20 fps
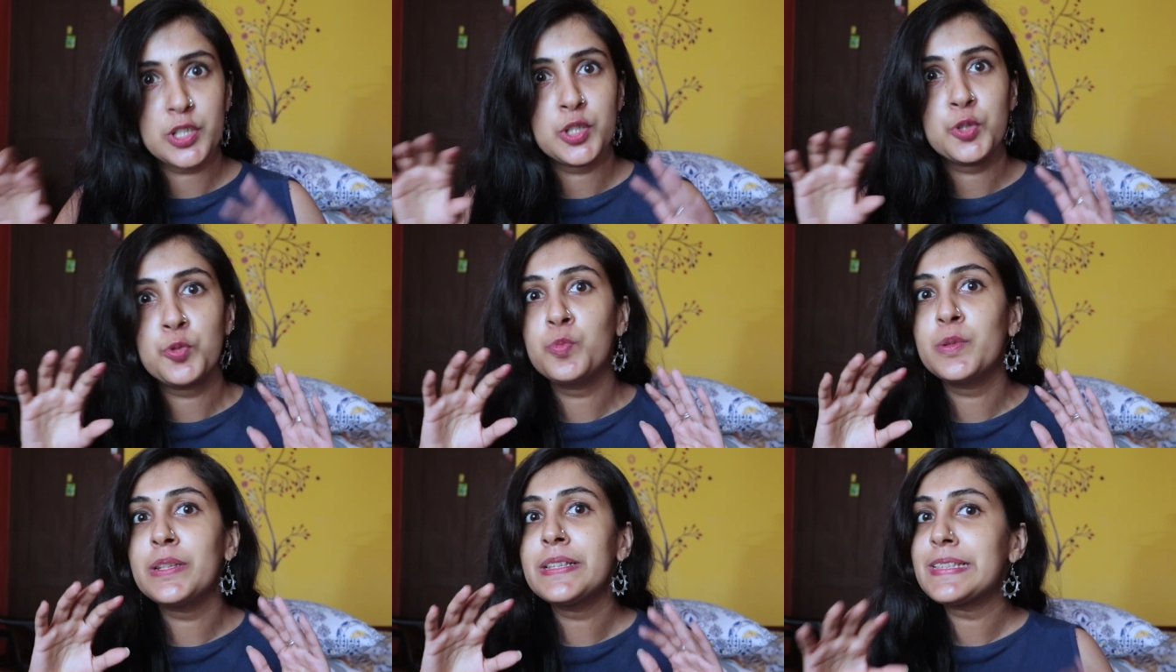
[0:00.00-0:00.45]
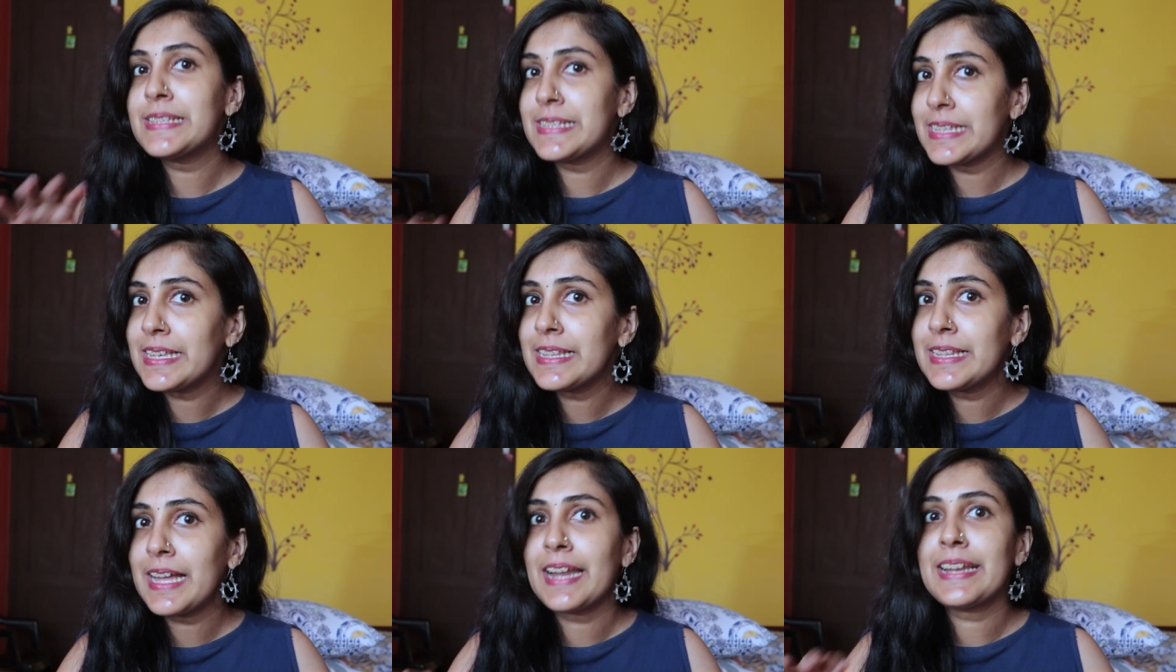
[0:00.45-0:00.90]
you will
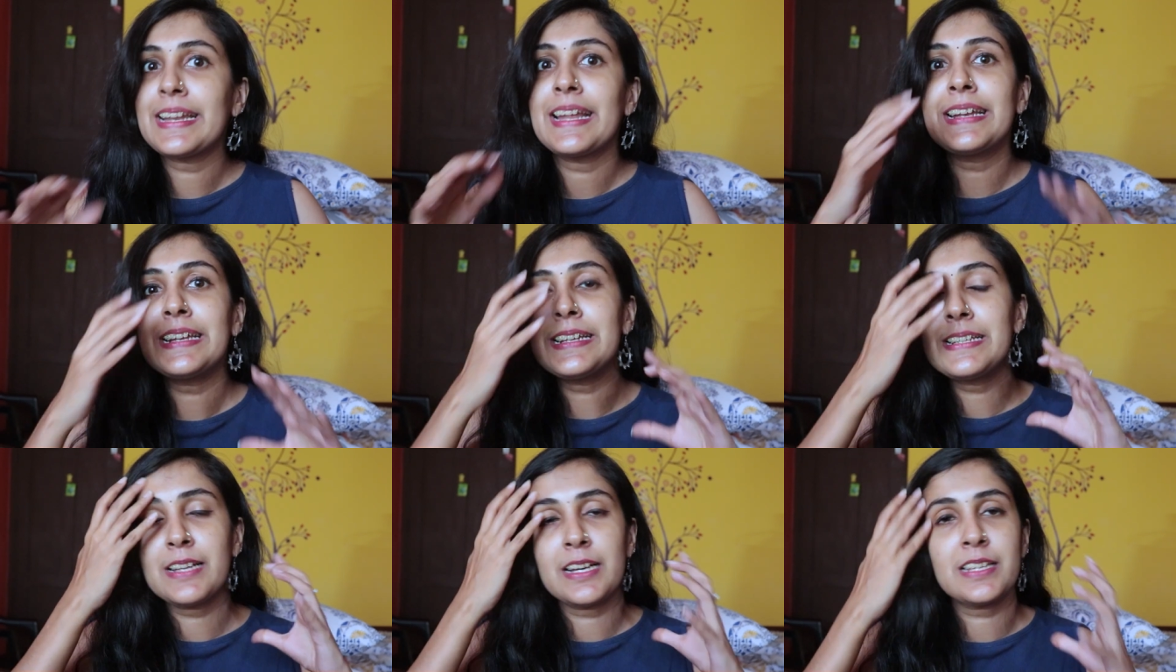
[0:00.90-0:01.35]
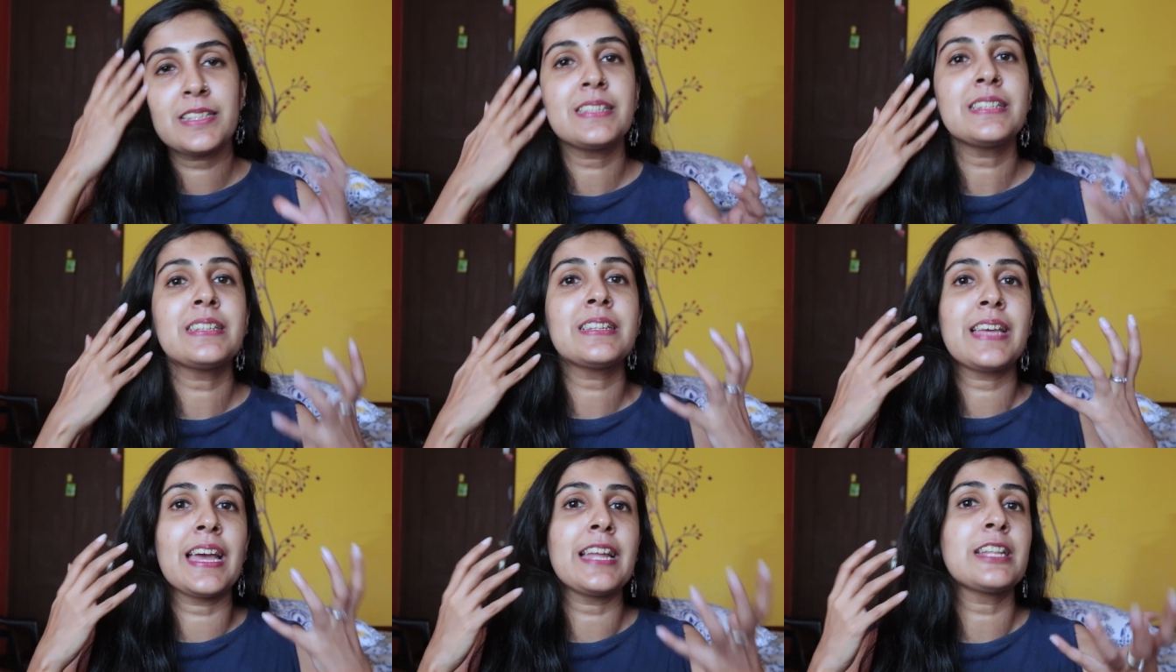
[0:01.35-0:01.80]
see that it
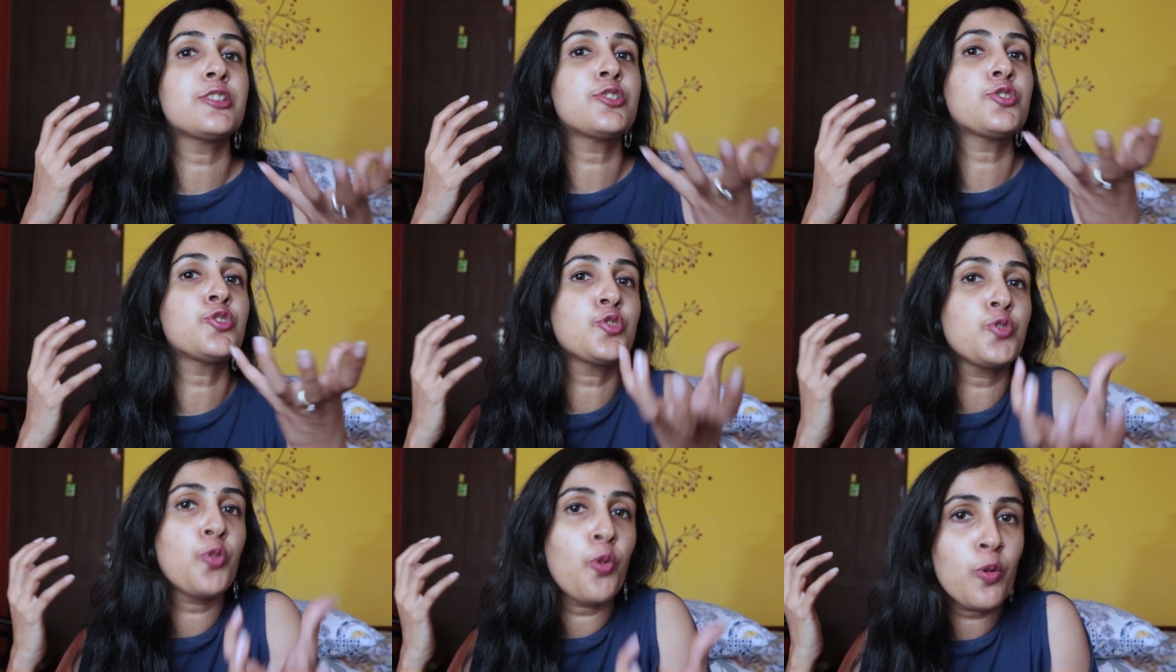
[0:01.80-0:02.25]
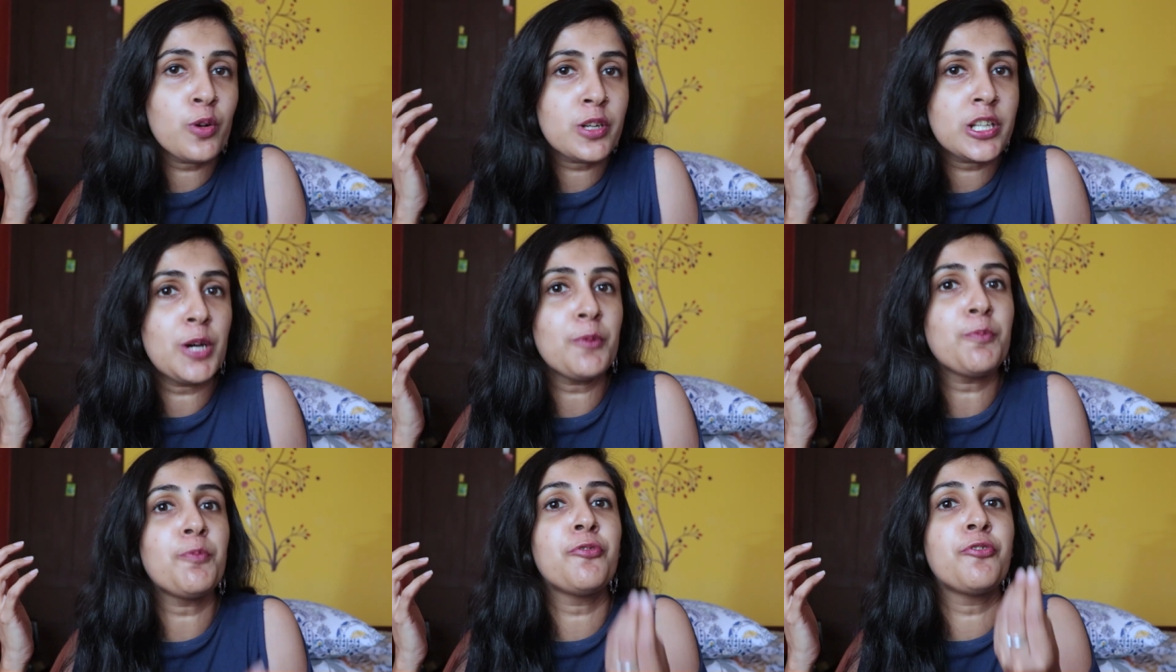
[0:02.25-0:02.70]
doesn't get
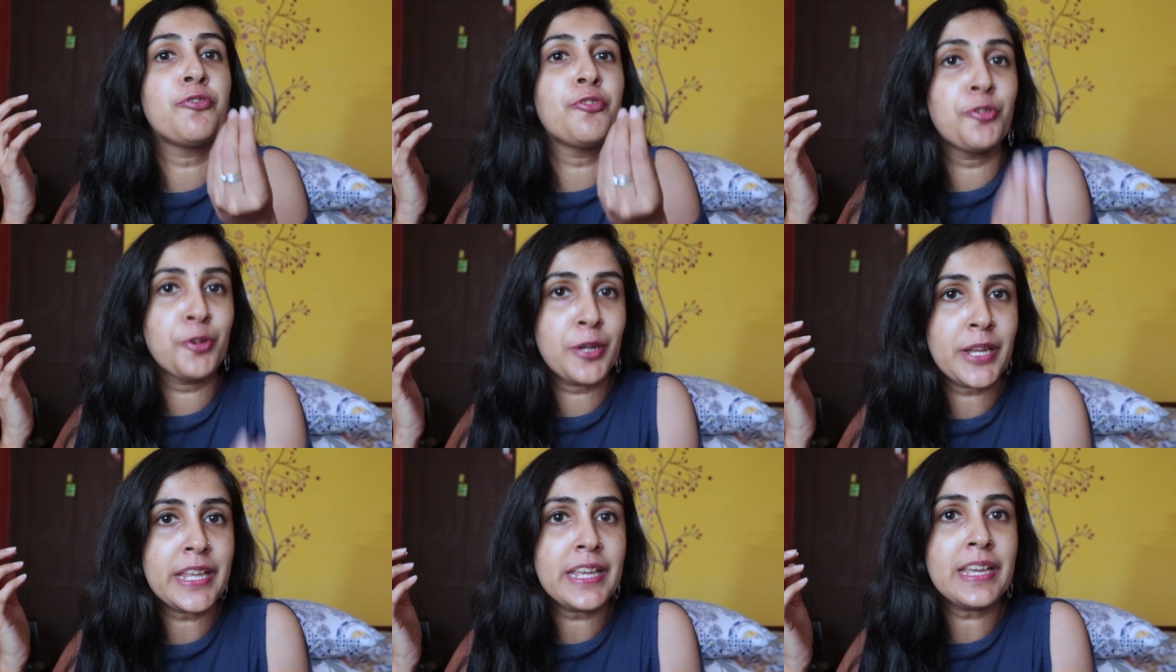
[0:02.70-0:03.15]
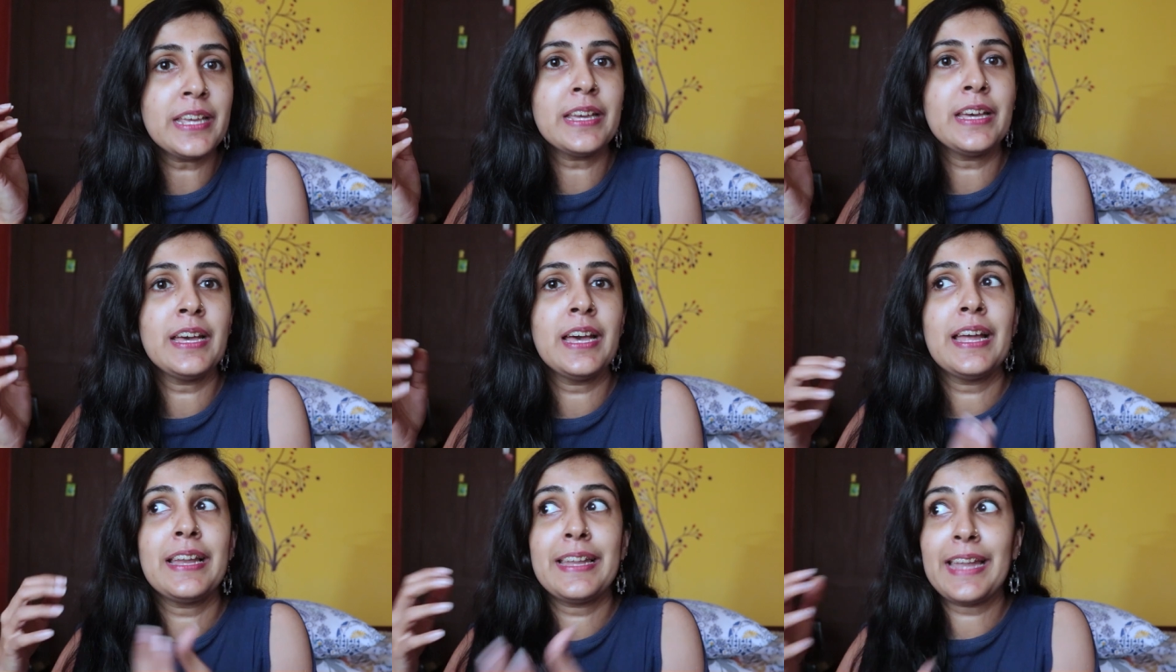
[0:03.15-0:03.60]
soaked up fully
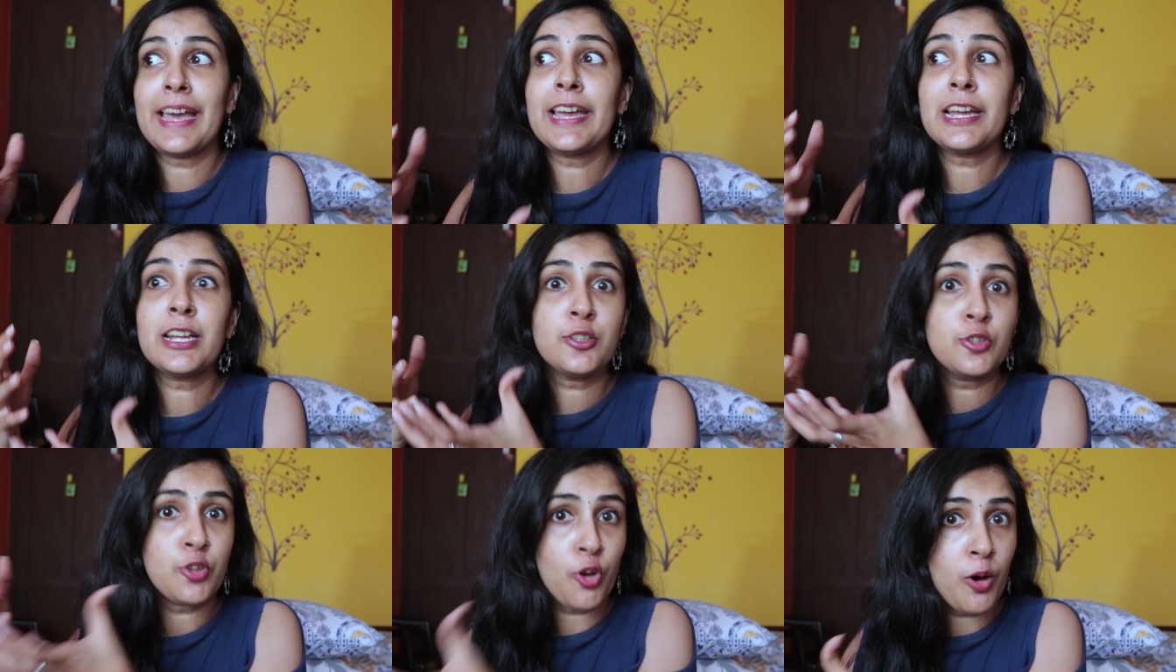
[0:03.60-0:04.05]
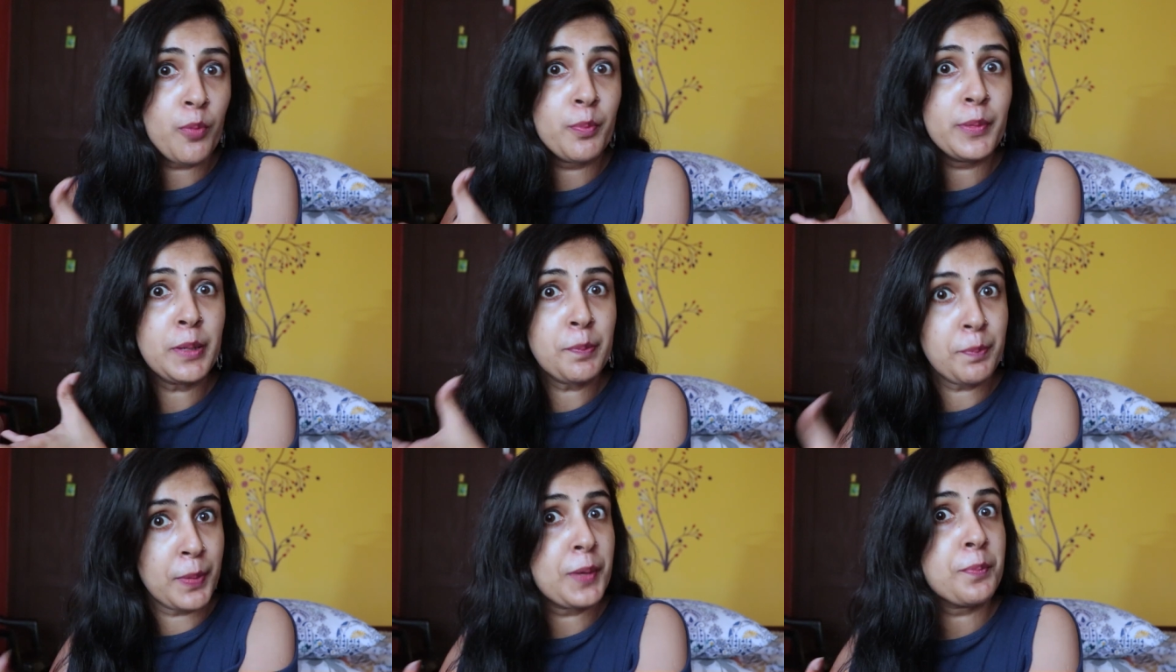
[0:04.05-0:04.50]
like
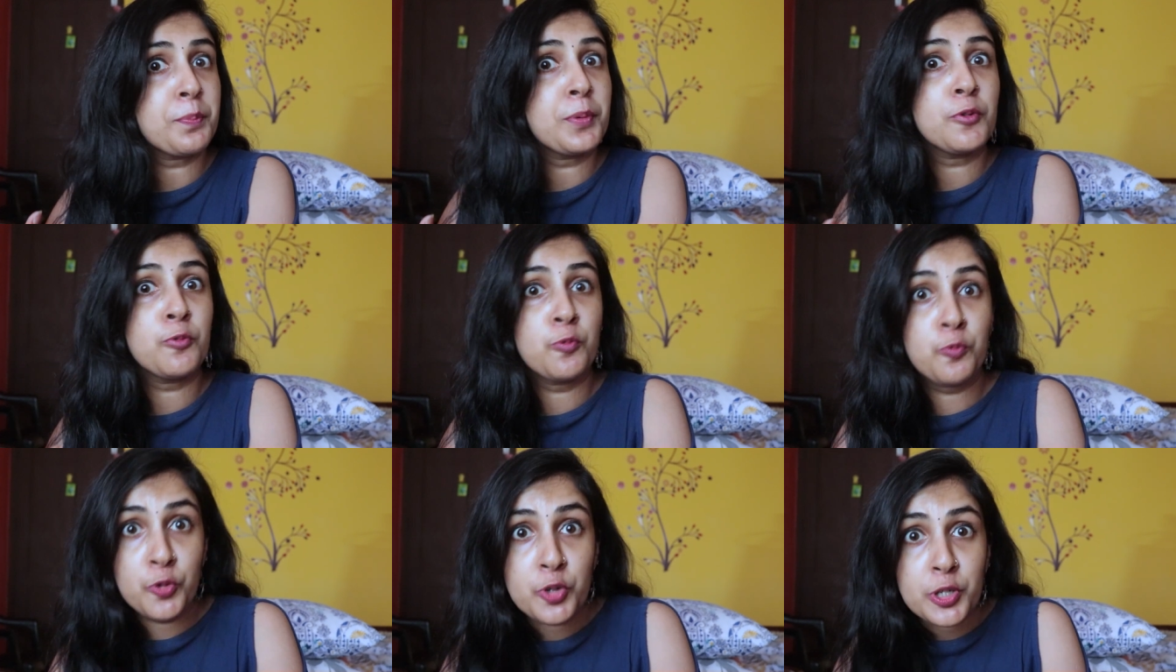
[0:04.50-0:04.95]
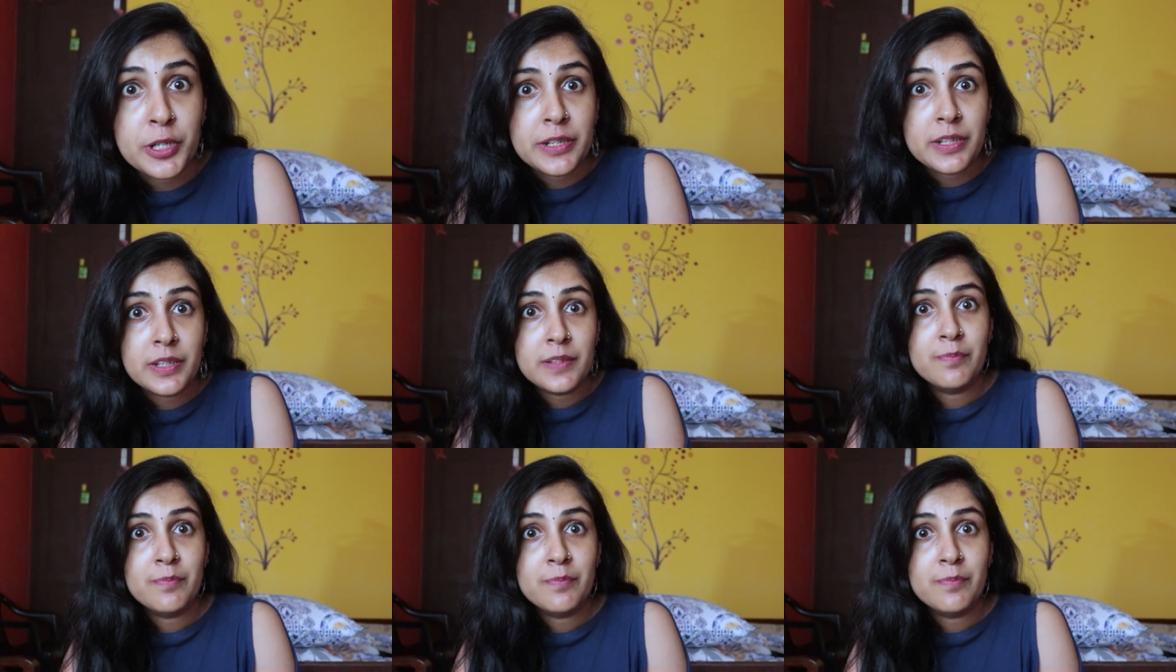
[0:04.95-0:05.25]
normal paper would.